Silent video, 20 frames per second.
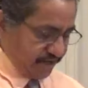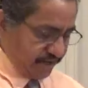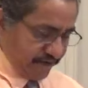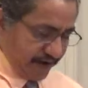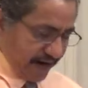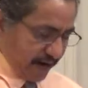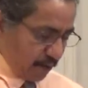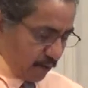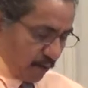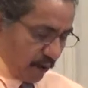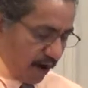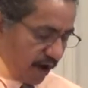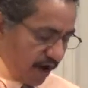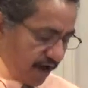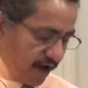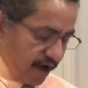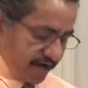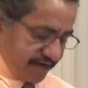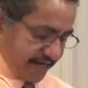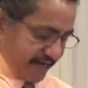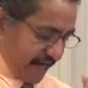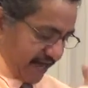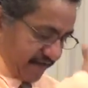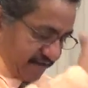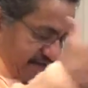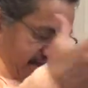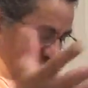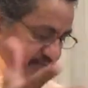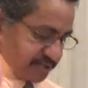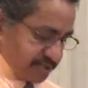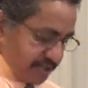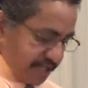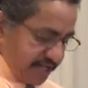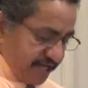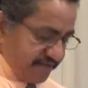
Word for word: For I walk and I face